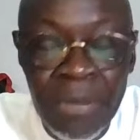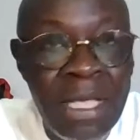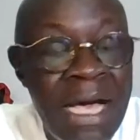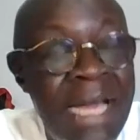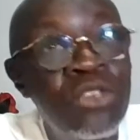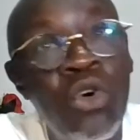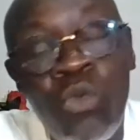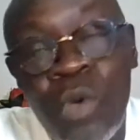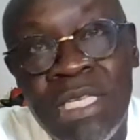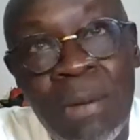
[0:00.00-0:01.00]
And it's
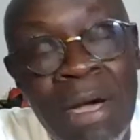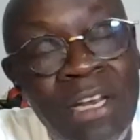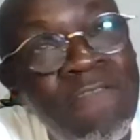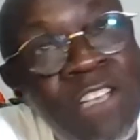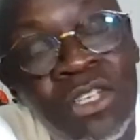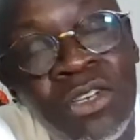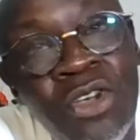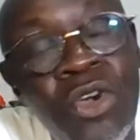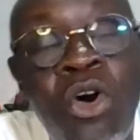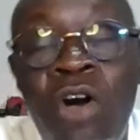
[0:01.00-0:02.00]
always about the
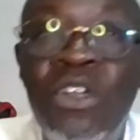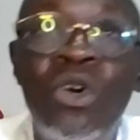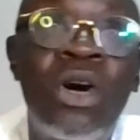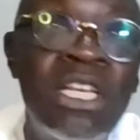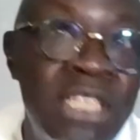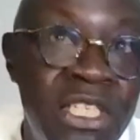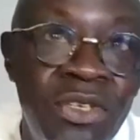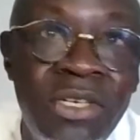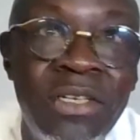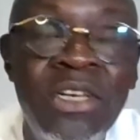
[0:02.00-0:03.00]
vision of the
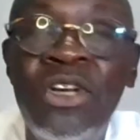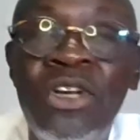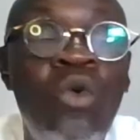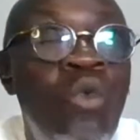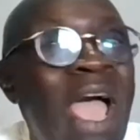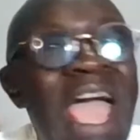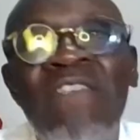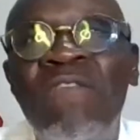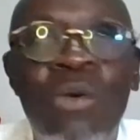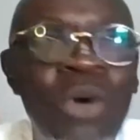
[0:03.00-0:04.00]
organization,
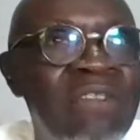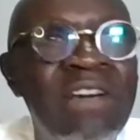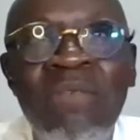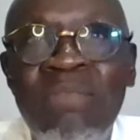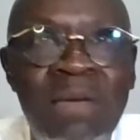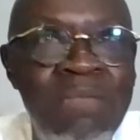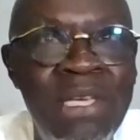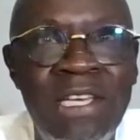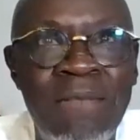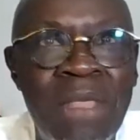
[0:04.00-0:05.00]
whatever it may
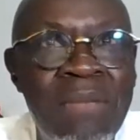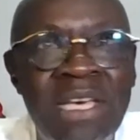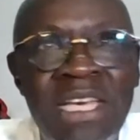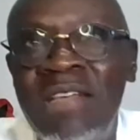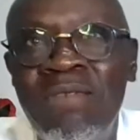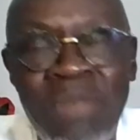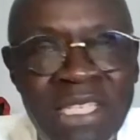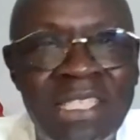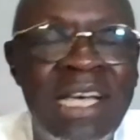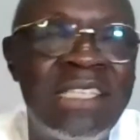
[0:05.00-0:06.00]
be, maybe in
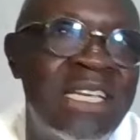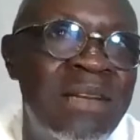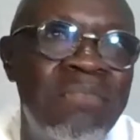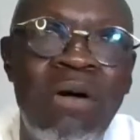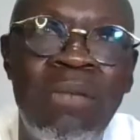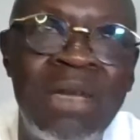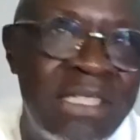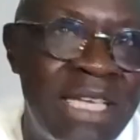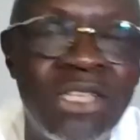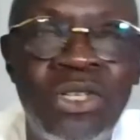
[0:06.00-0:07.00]
business, in public
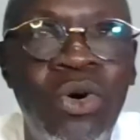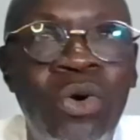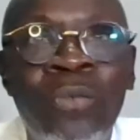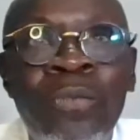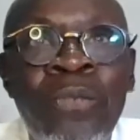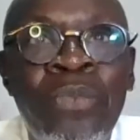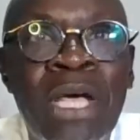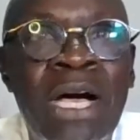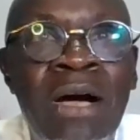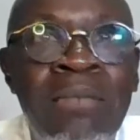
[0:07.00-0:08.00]
sector,
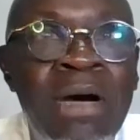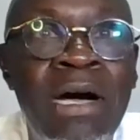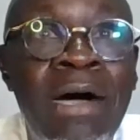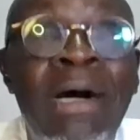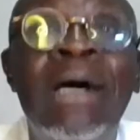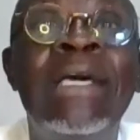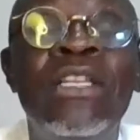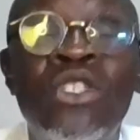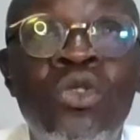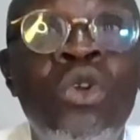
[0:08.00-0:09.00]

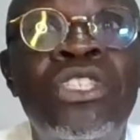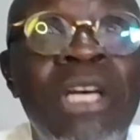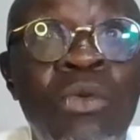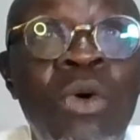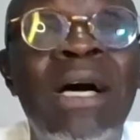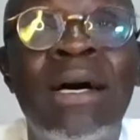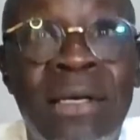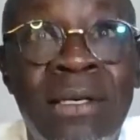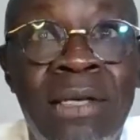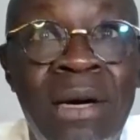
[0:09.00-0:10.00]
in social
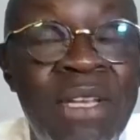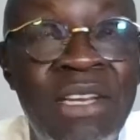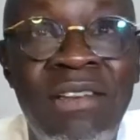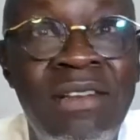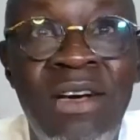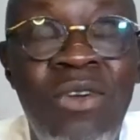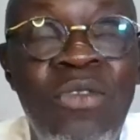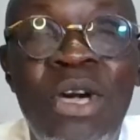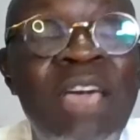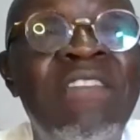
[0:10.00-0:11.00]
work, I mean,
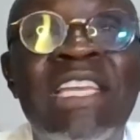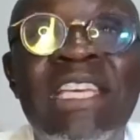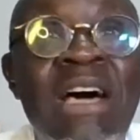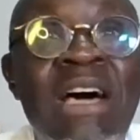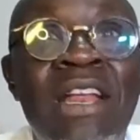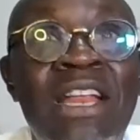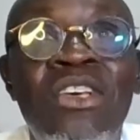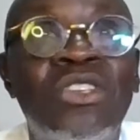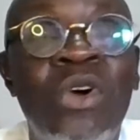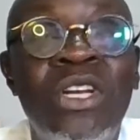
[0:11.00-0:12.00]
even in
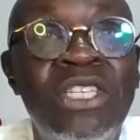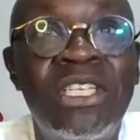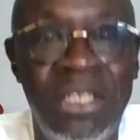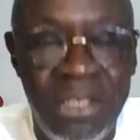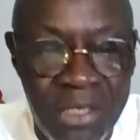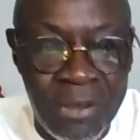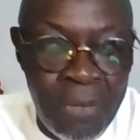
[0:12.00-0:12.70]
religious organizations.